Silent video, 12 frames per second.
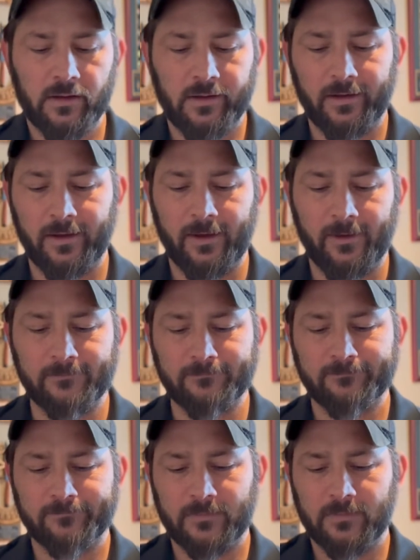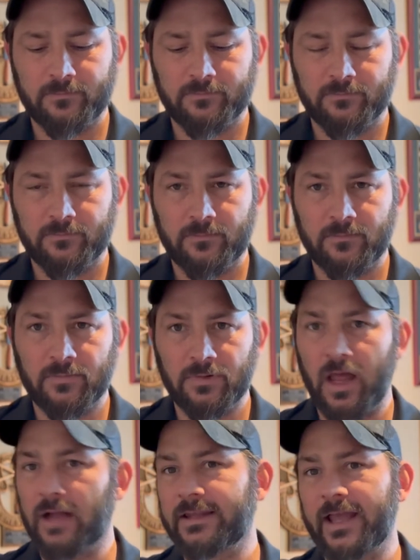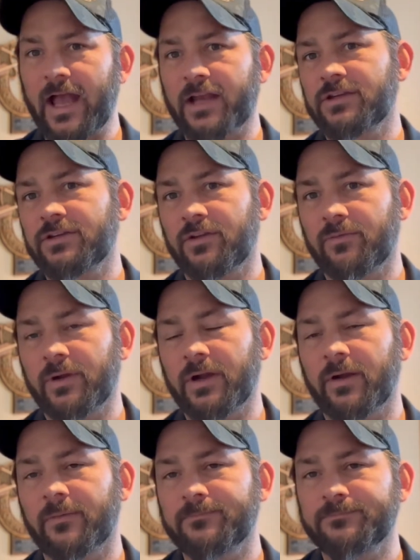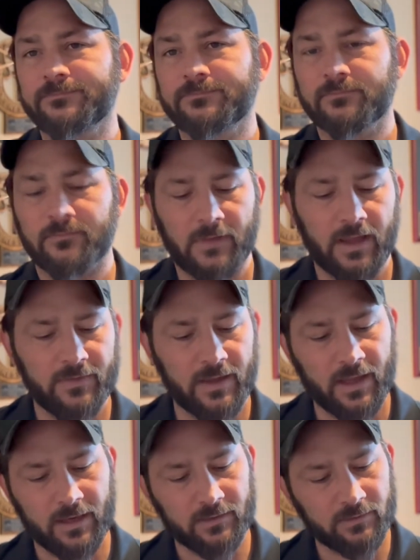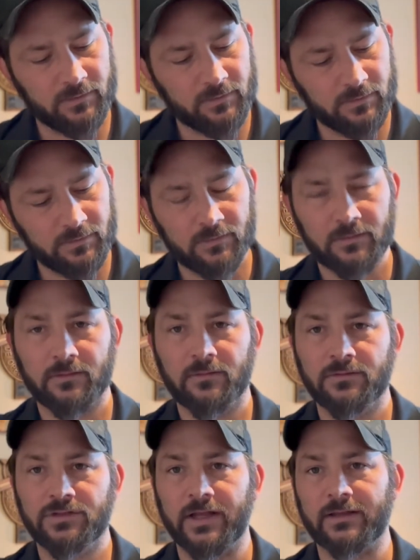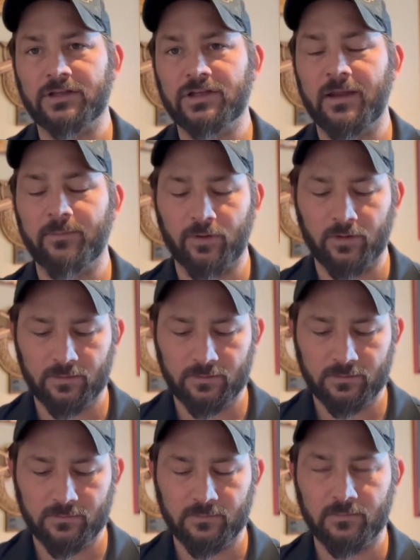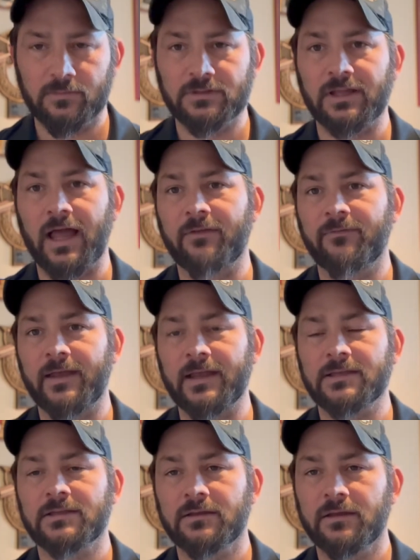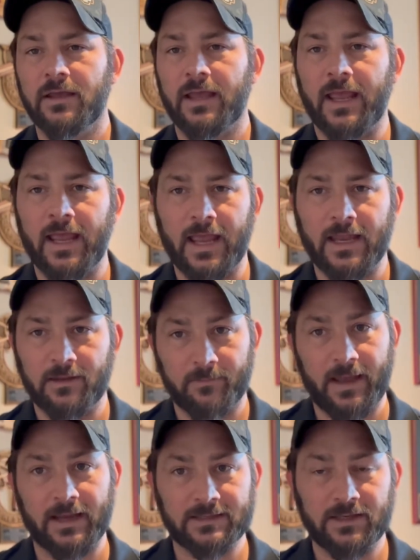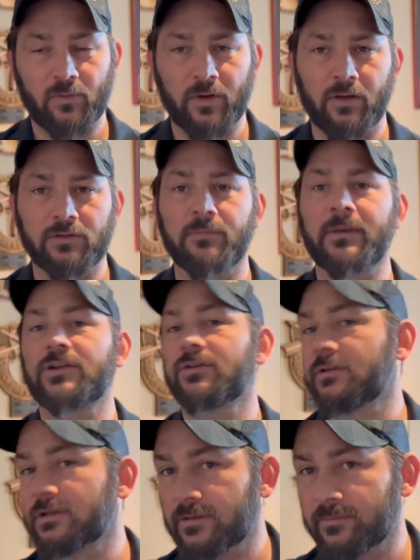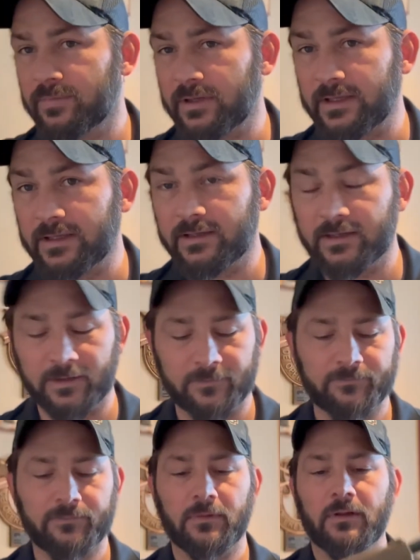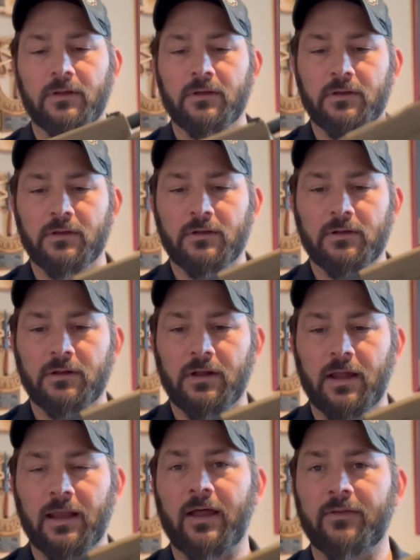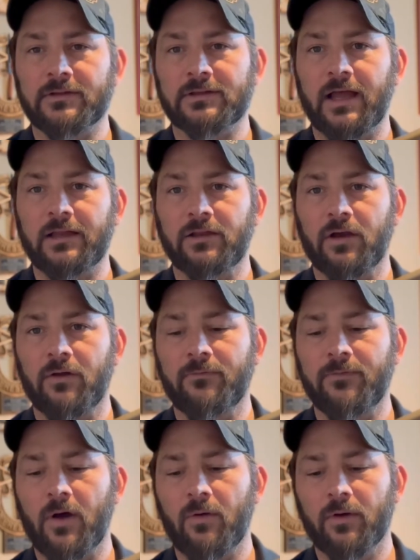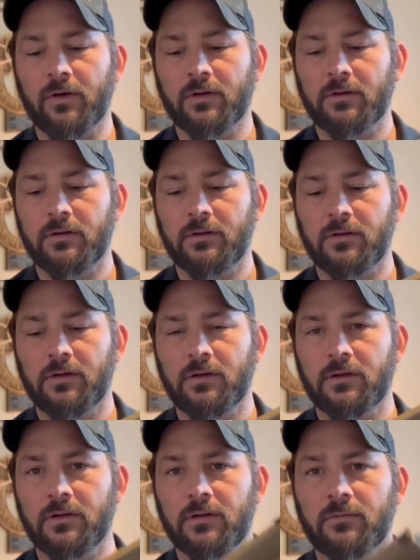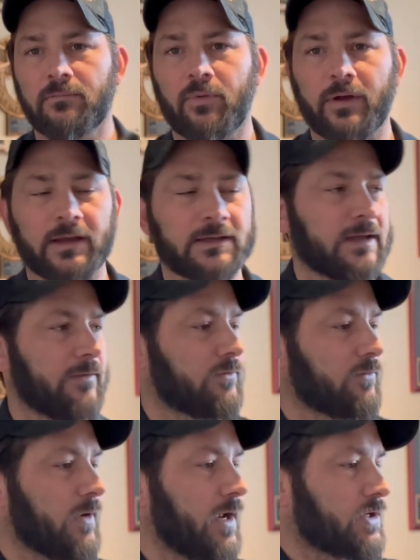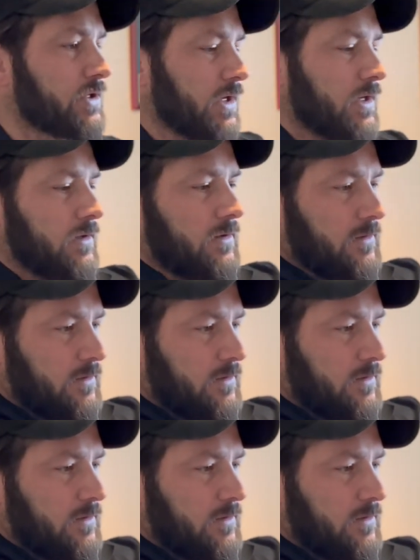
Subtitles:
Lock the action to the rear, and then check the chamber, slide face, and the magazine well to make sure it's completely clear. Allow the slide to go forward, point in a safe direction,